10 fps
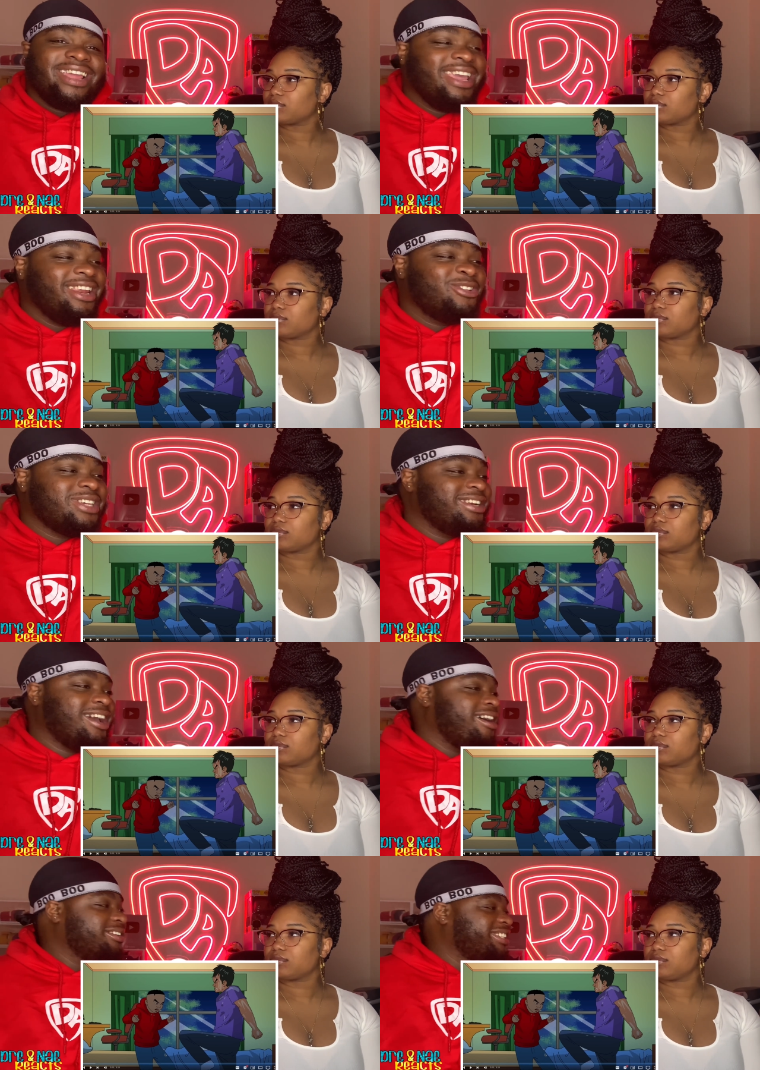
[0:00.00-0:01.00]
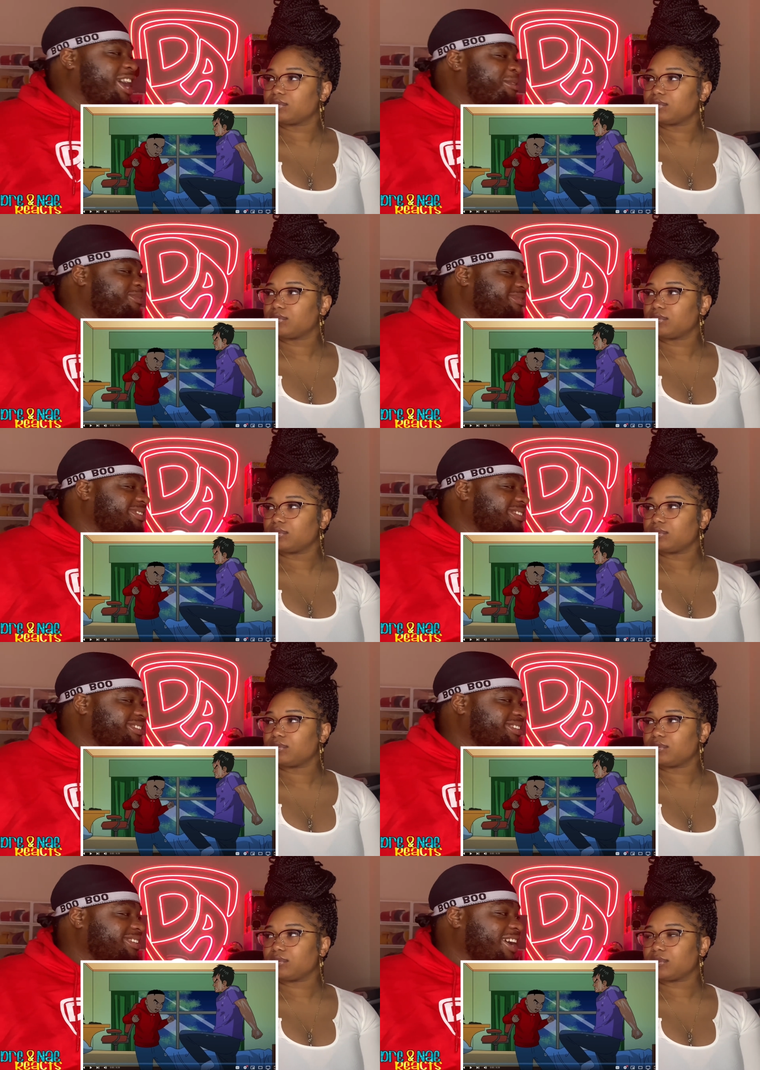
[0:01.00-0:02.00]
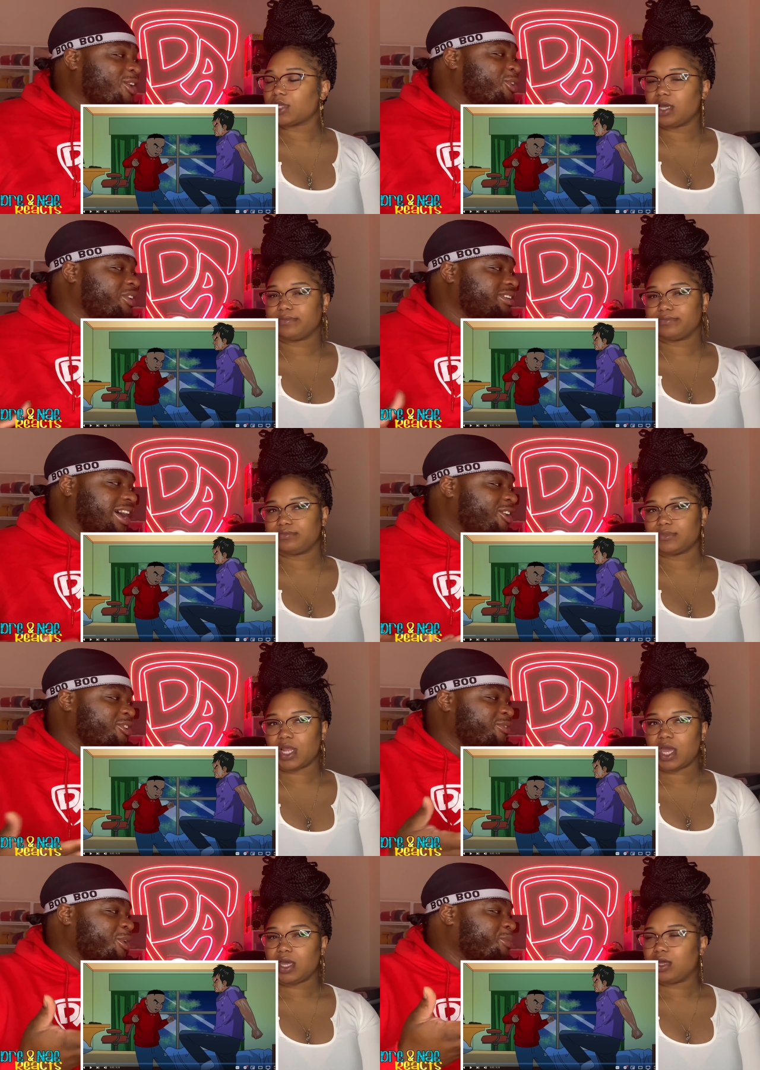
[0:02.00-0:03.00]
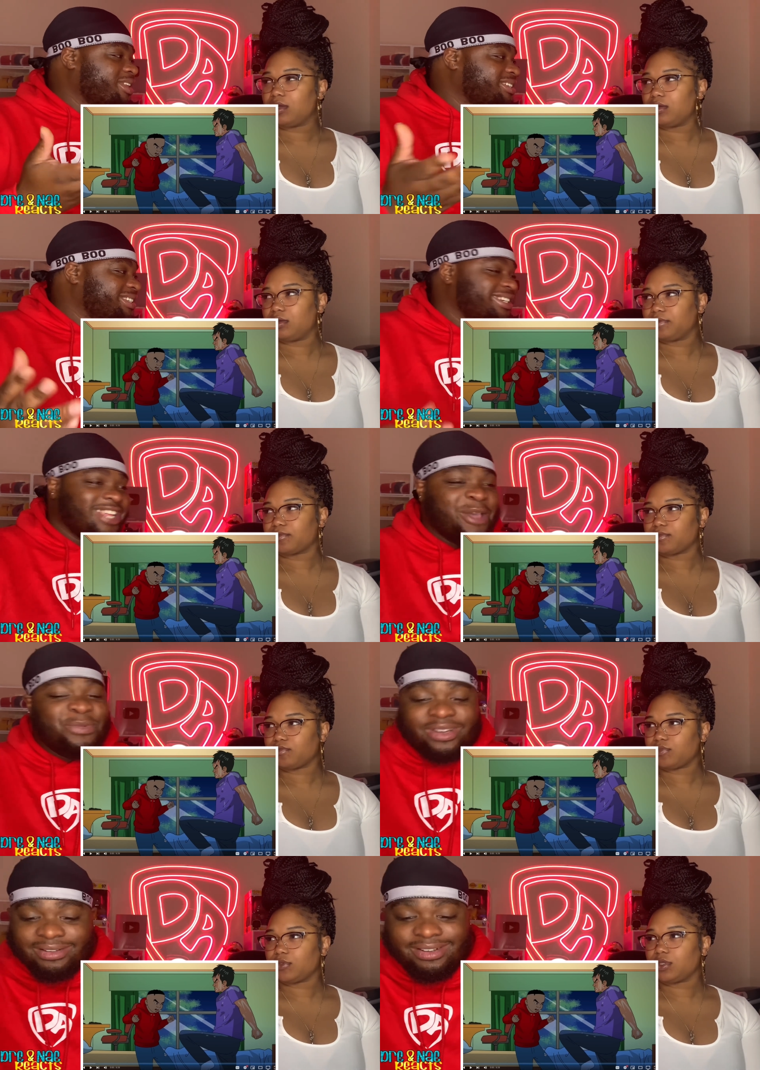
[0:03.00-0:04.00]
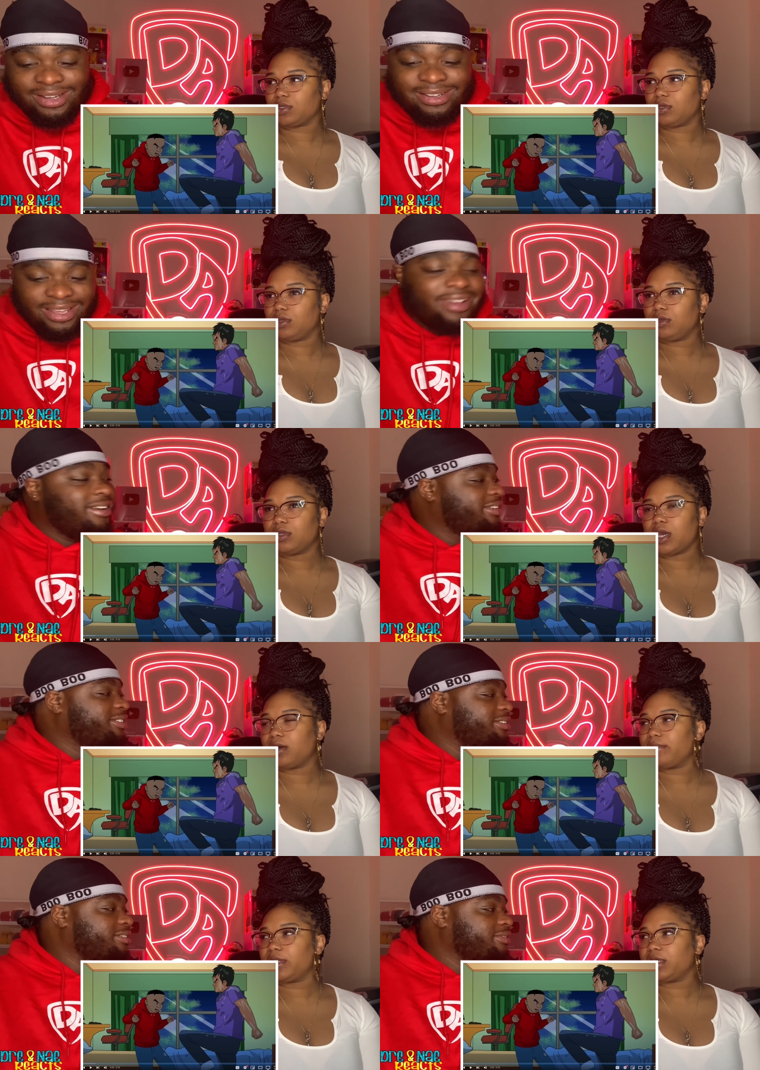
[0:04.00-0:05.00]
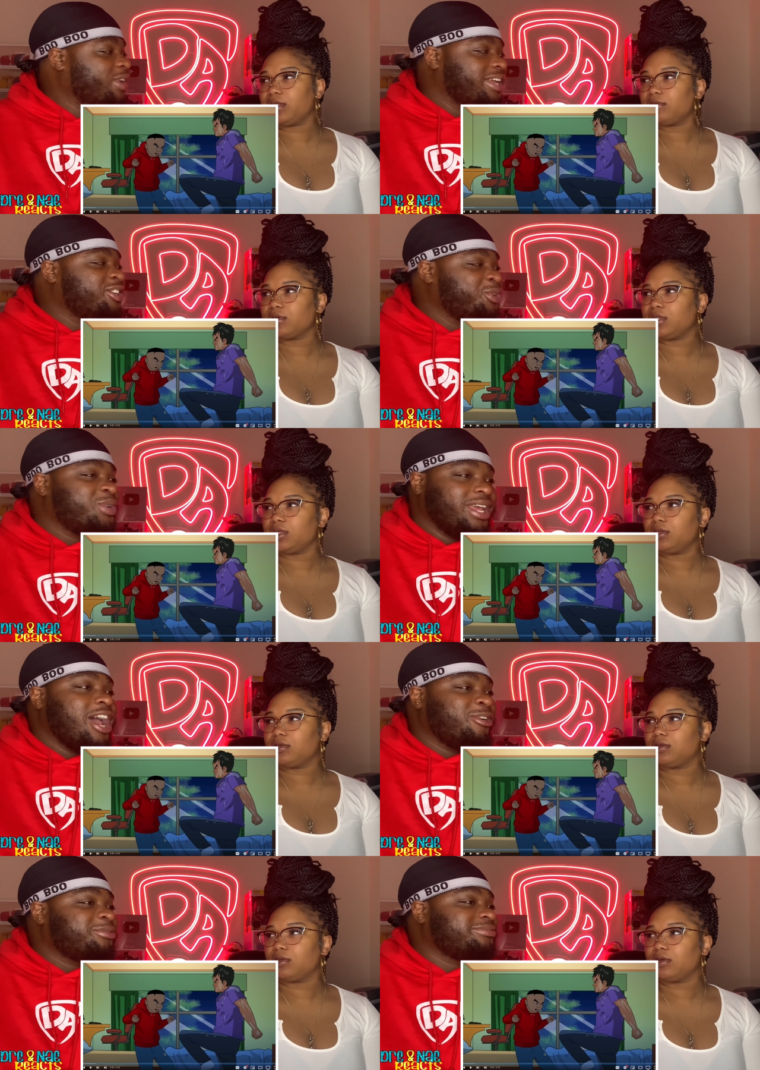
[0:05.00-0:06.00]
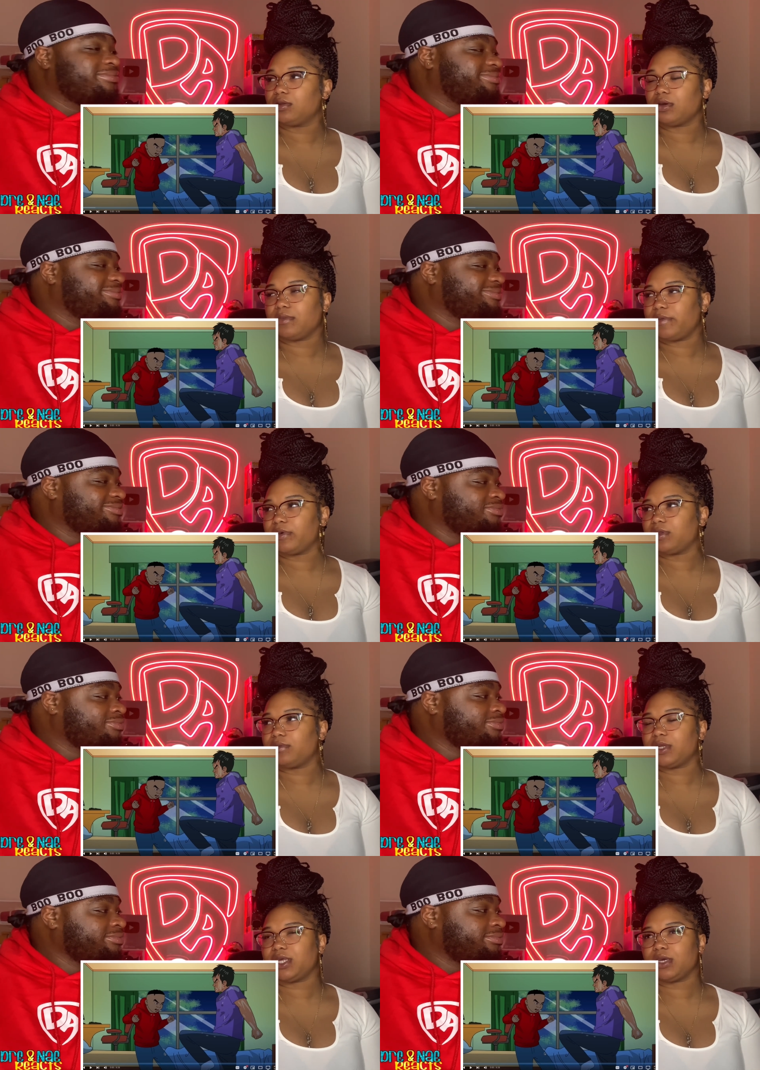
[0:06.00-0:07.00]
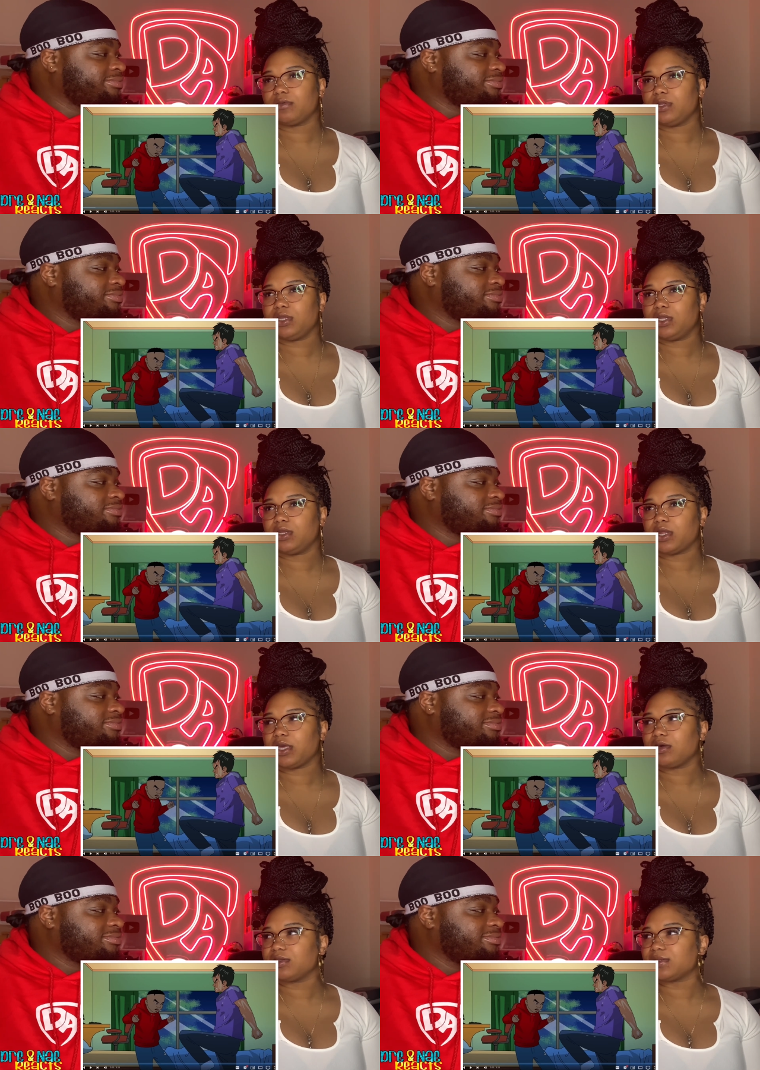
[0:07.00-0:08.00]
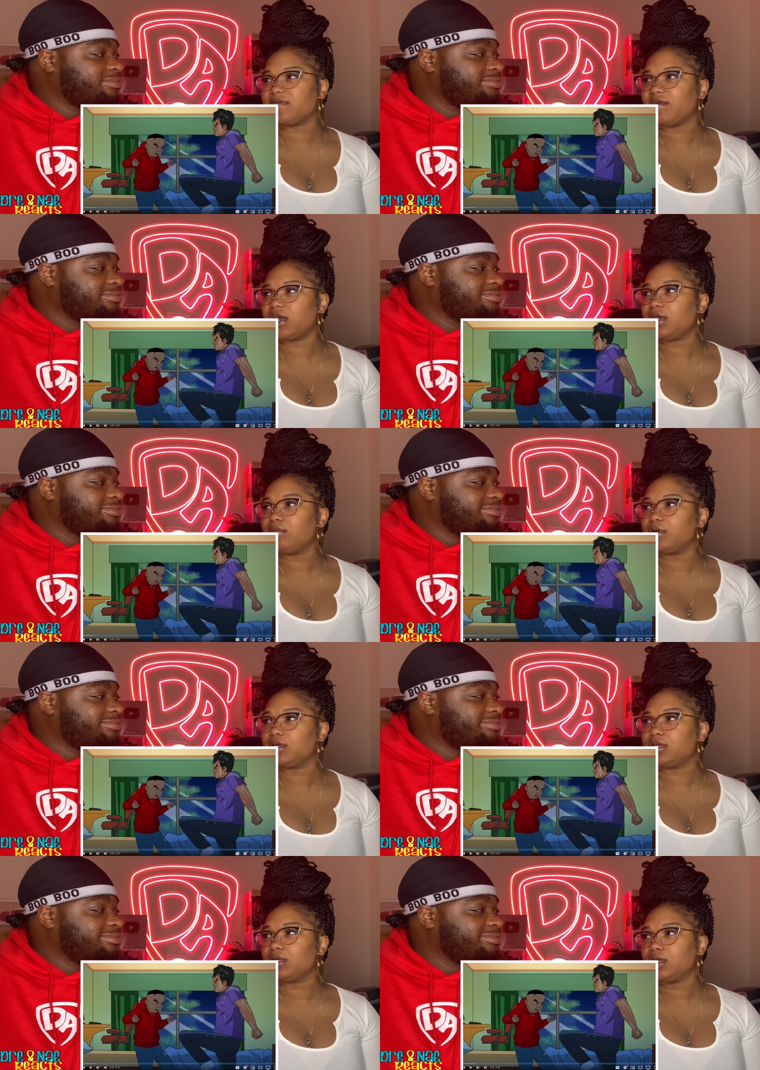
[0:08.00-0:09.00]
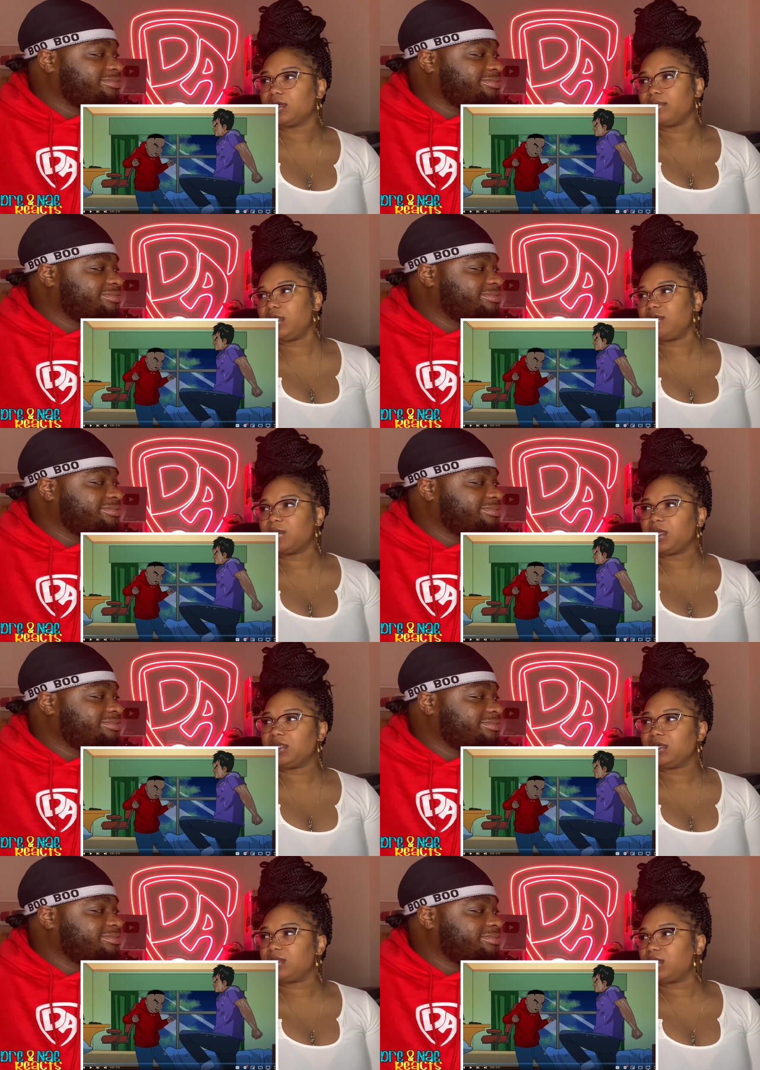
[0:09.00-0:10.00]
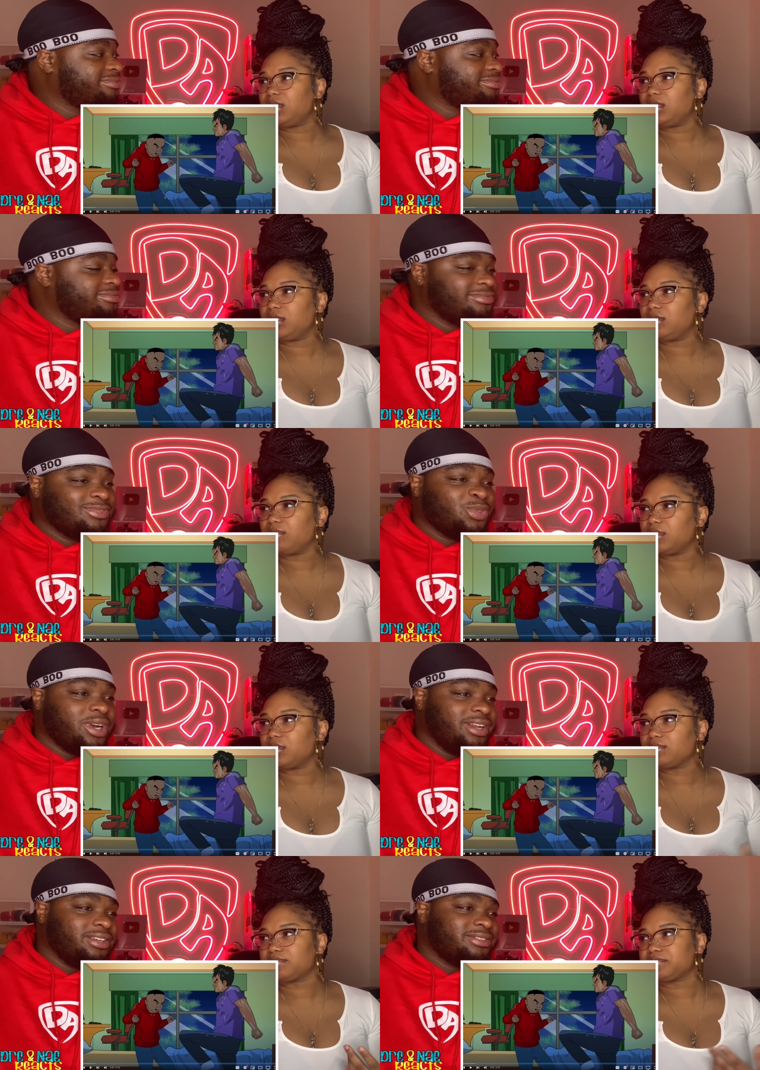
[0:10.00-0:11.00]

Speaker 1: hand, he was like, nah, stop. I don't know. I don't know if your brothers did that, but yeah. No, my dad. You had to duke it out.
Speaker 2: No, my brother, my dad really didn't like us to fight, but I mean, if they did, they did. But right.